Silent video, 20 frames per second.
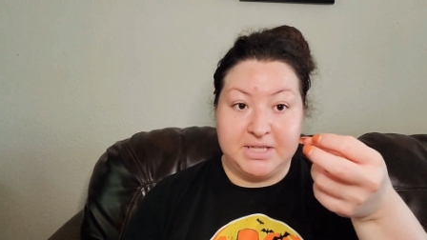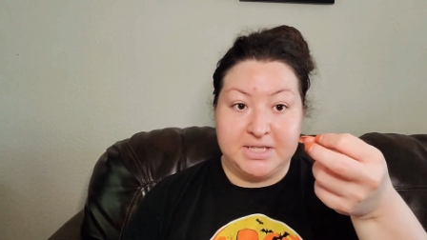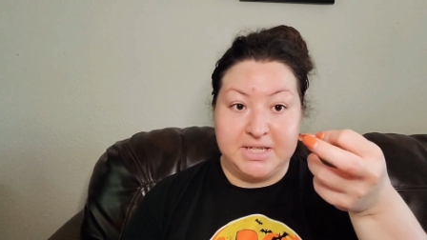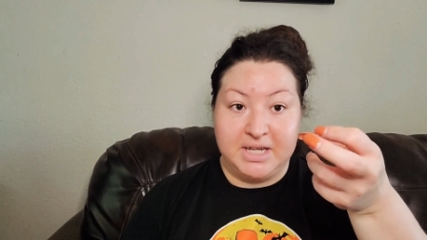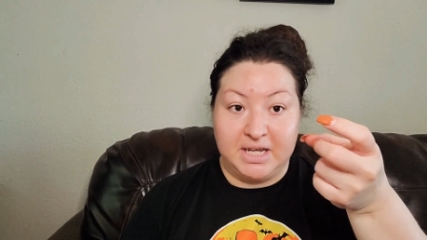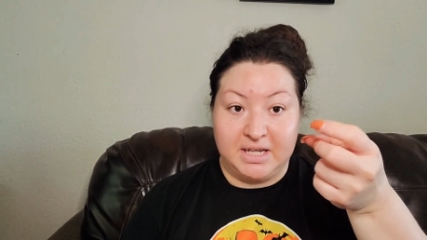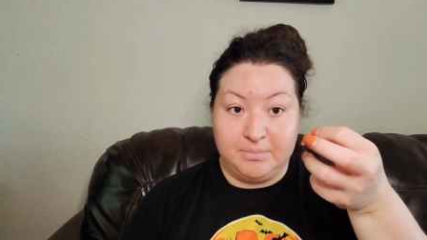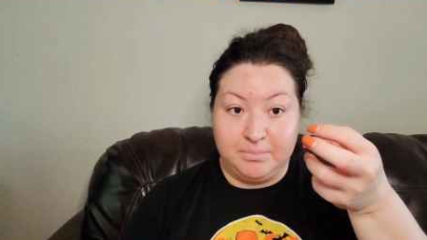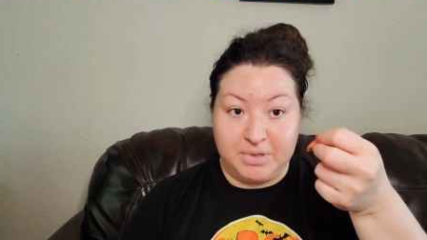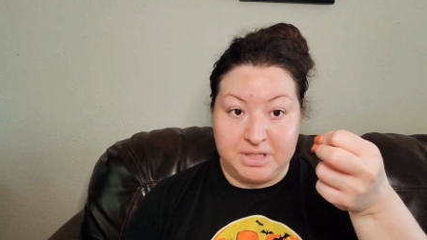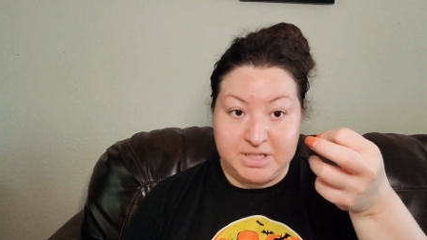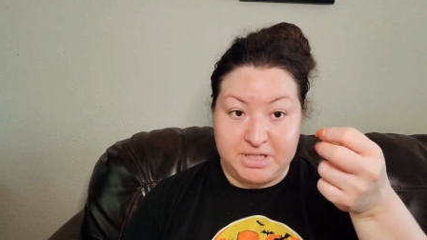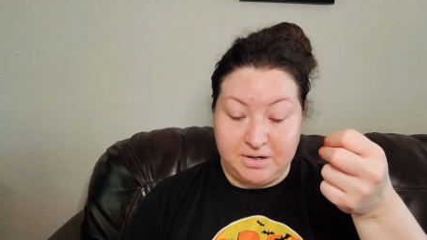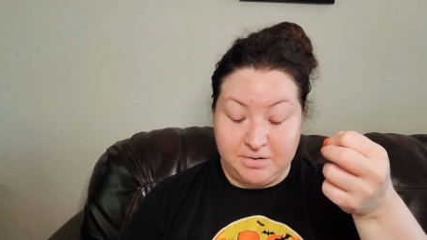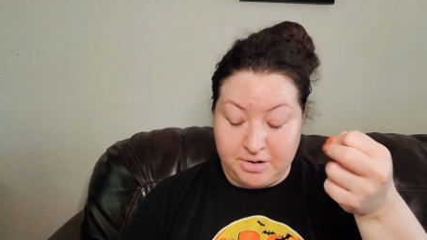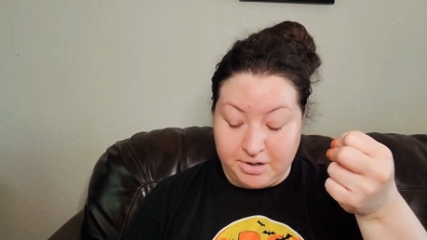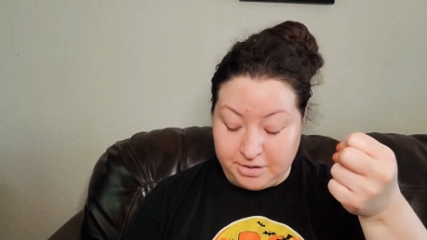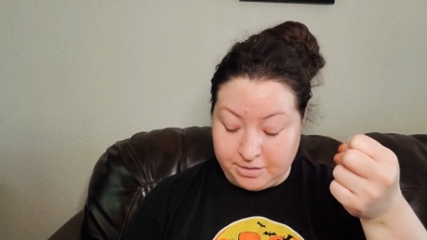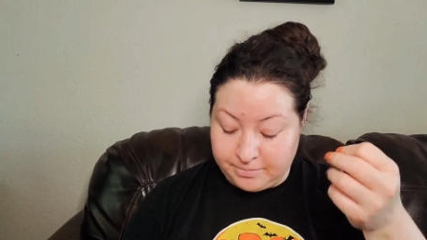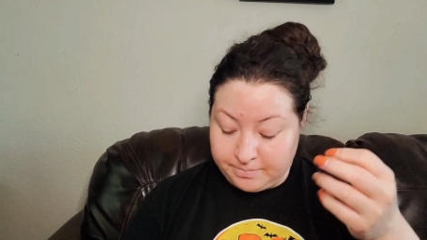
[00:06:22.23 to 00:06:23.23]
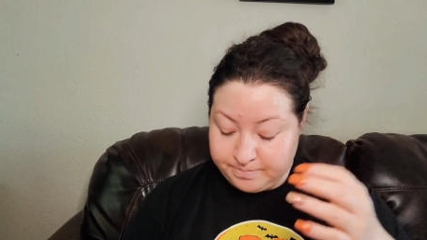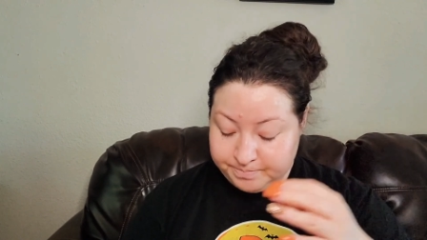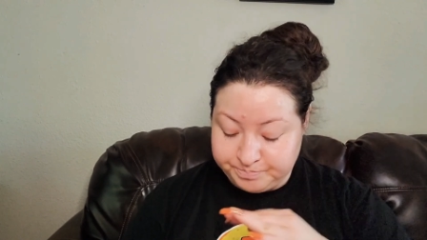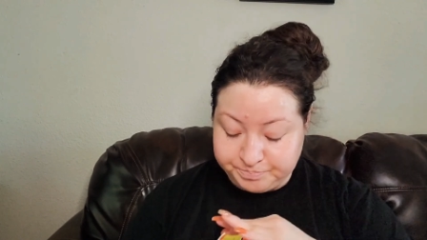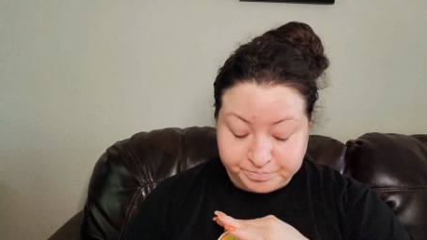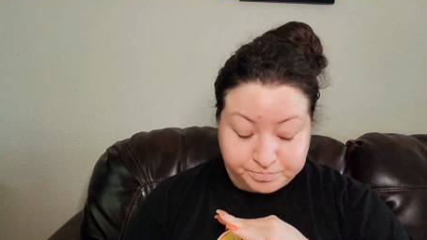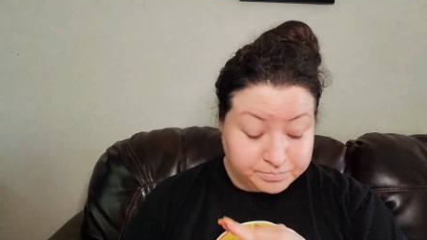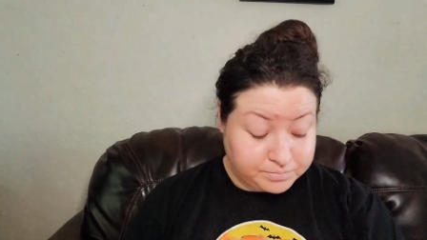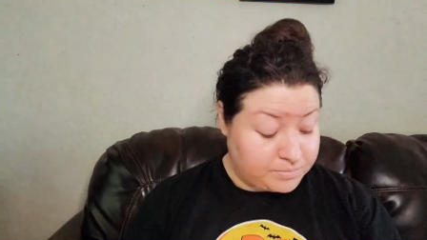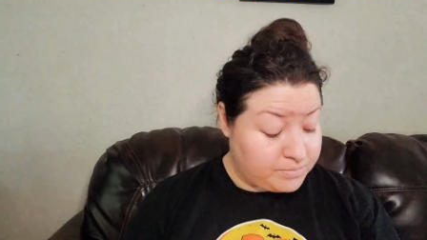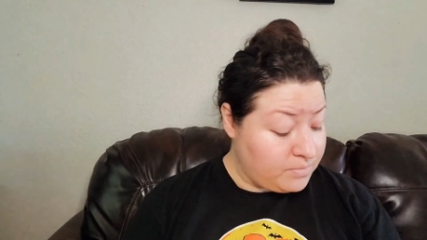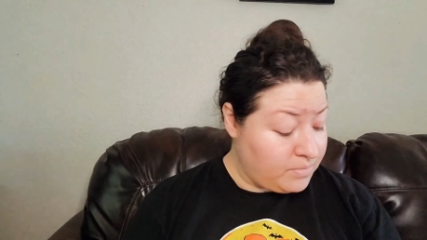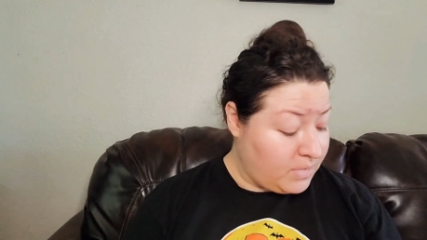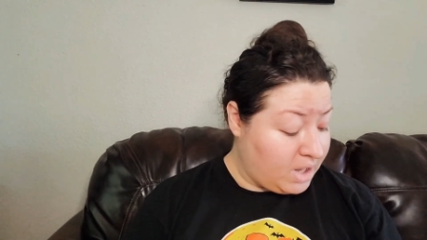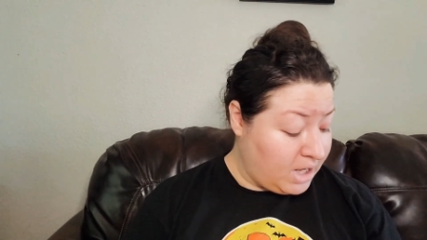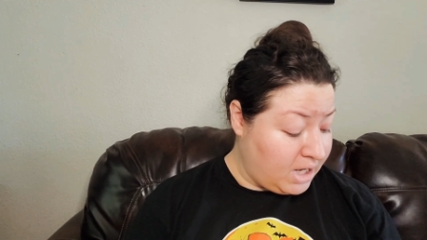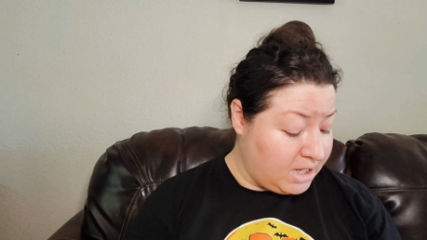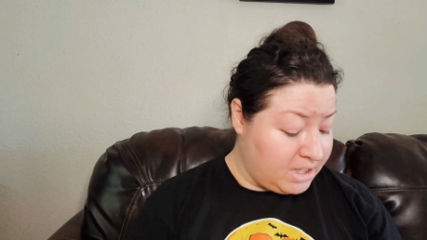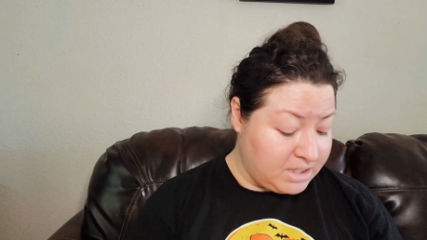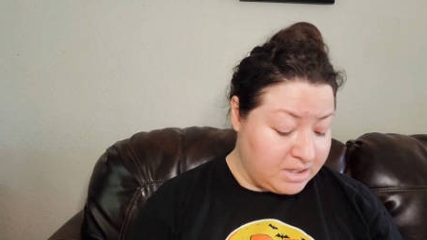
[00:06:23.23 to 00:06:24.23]
tin material
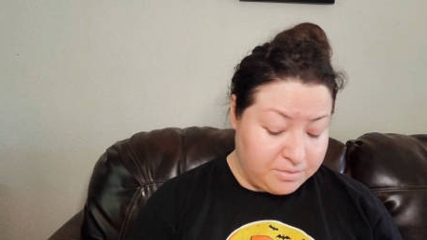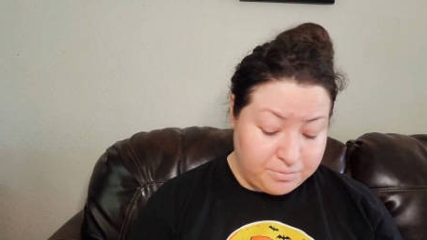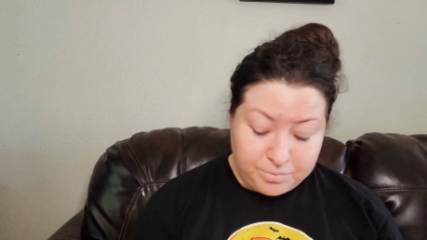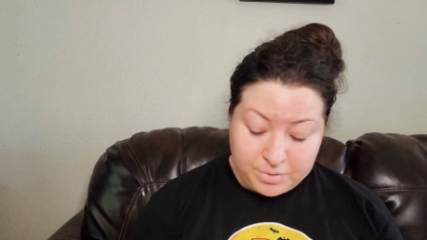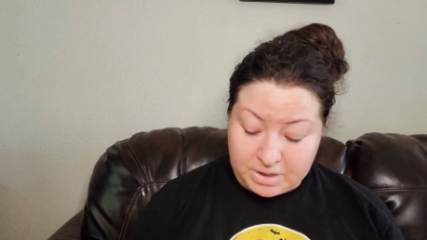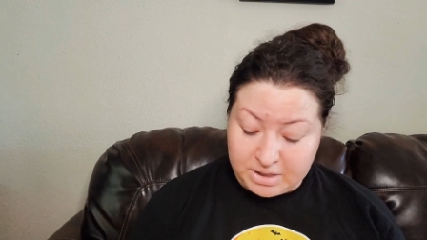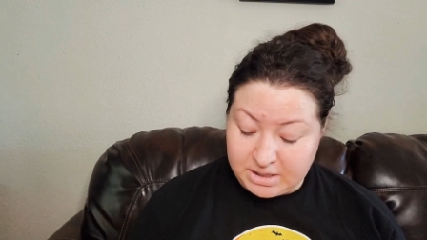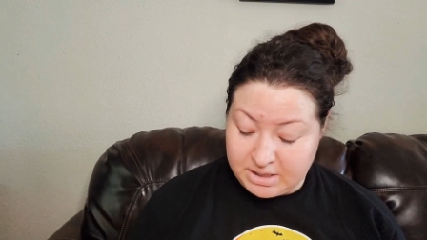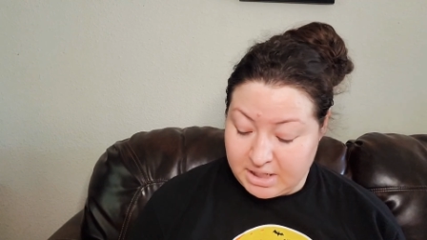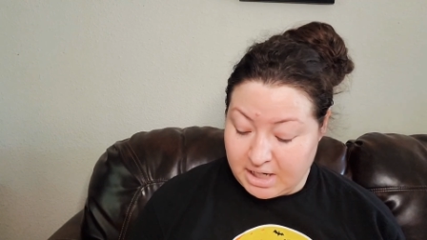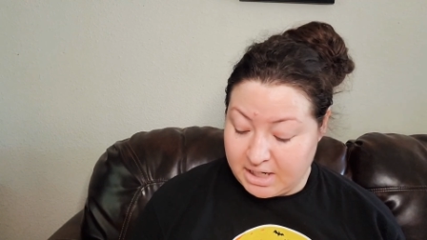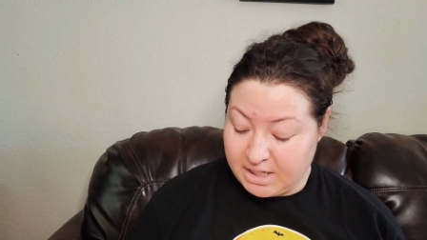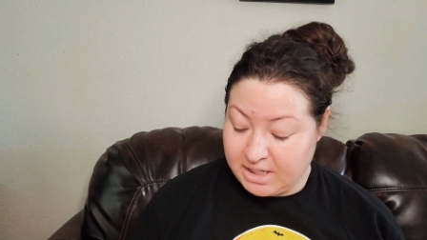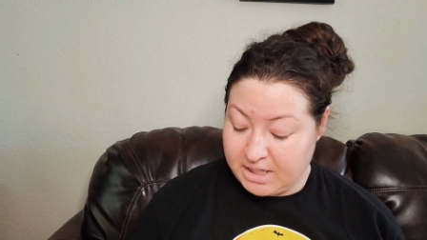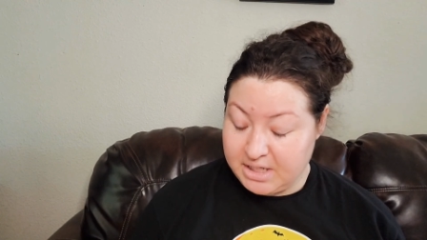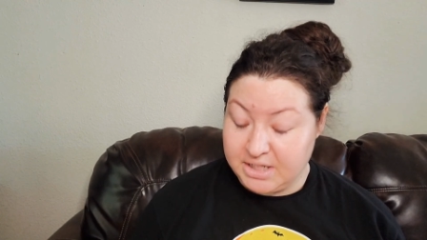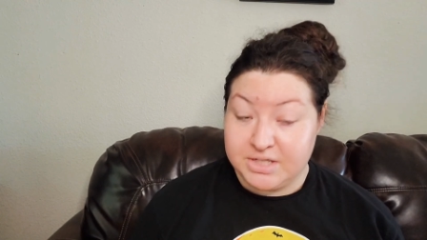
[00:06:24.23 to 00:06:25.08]
and I really like it.